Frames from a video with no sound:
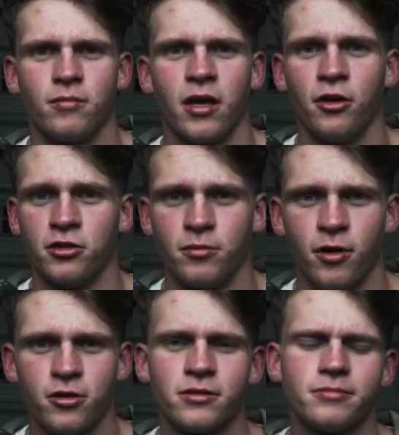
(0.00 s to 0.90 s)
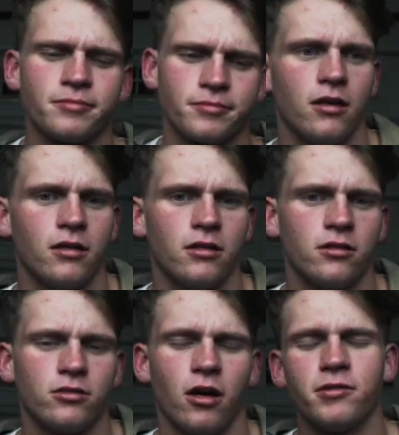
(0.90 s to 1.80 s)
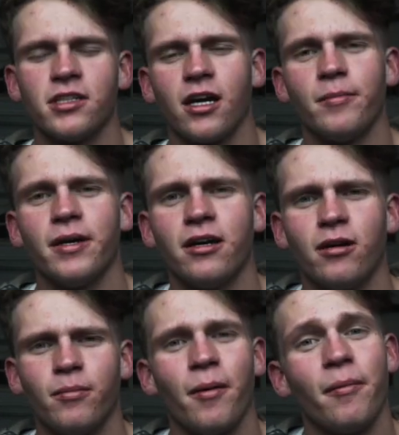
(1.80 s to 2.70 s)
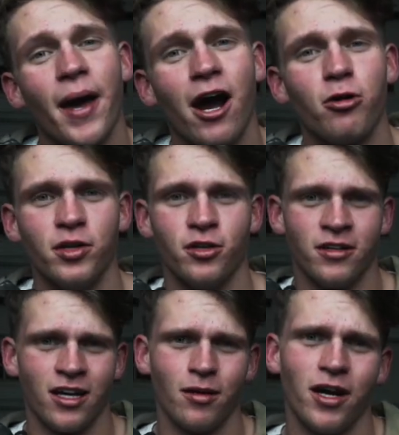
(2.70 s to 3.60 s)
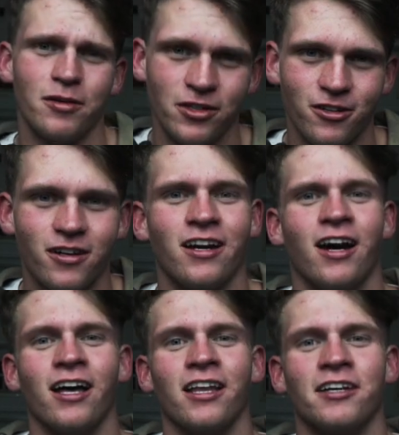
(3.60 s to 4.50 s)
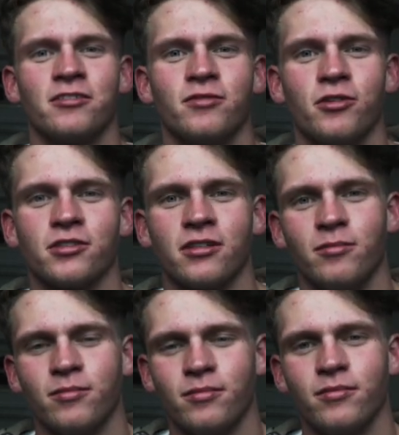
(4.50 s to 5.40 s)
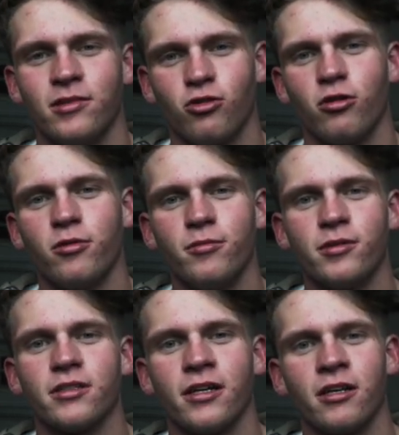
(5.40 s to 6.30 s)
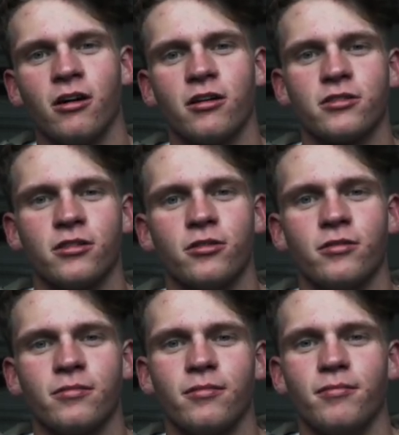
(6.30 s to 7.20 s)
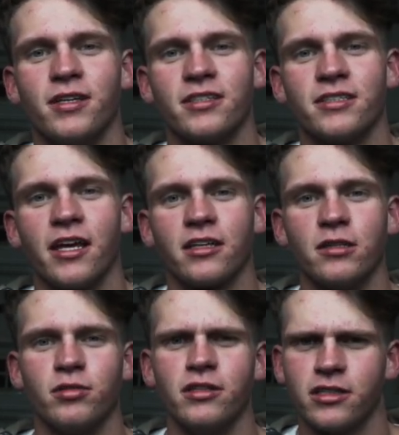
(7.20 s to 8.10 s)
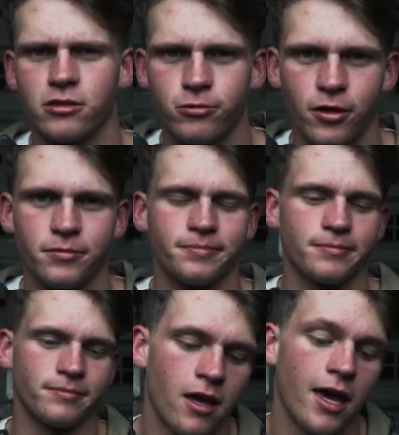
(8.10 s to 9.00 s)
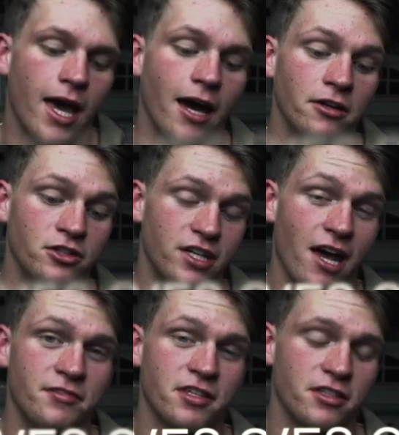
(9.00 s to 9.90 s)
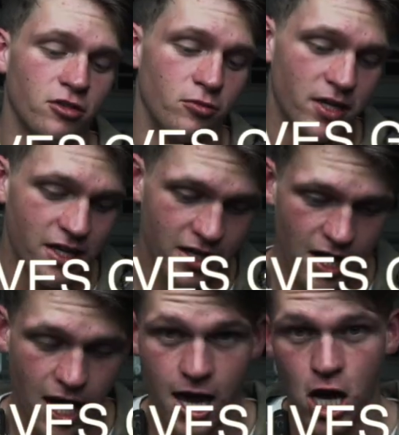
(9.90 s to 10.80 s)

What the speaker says: healthier person. So I would say I'm a power builder, not a bodybuilder. I like to focus on the core movements and also be aesthetically pleasing as well. How did your calves get so big?